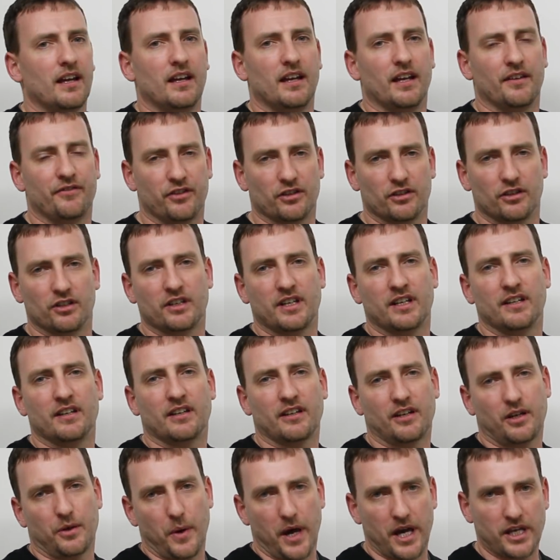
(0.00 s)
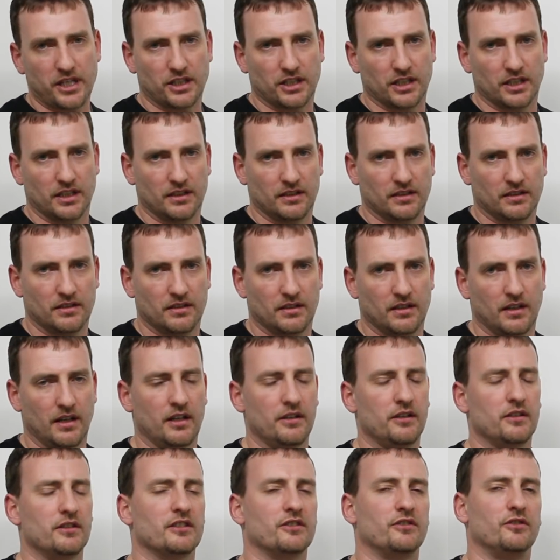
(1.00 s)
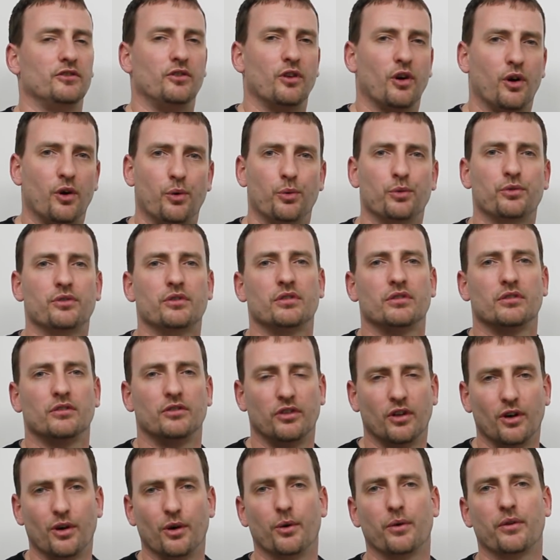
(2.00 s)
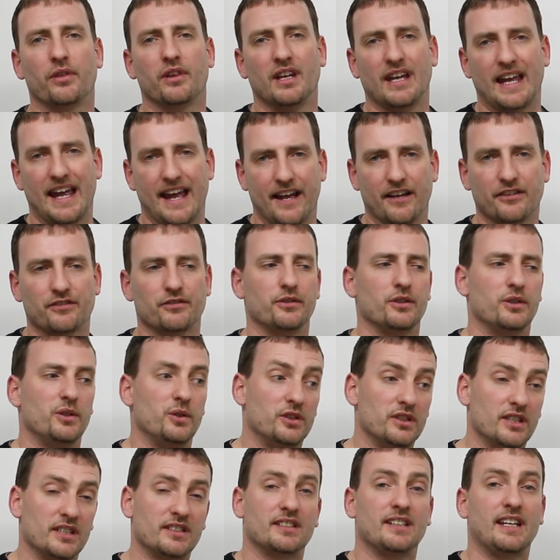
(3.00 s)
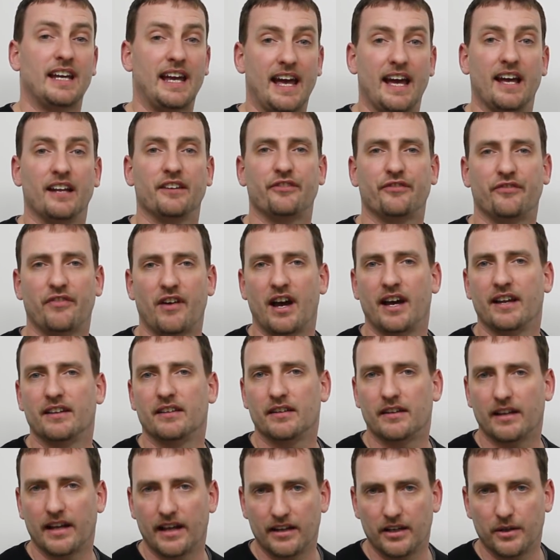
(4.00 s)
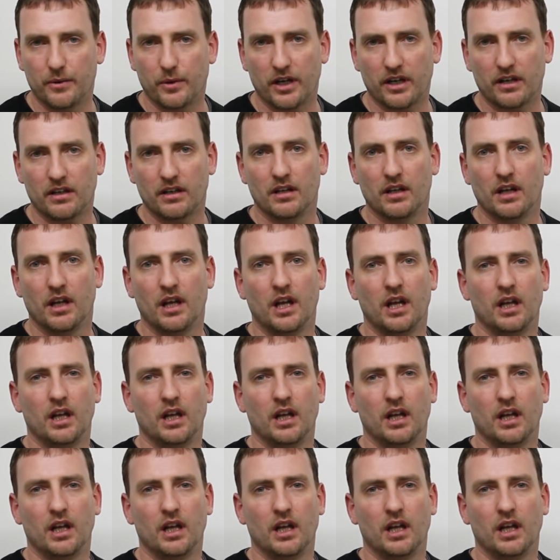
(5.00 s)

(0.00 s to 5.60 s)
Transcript: if you're looking at a question and you just don't know the answer, you just can't find it anywhere,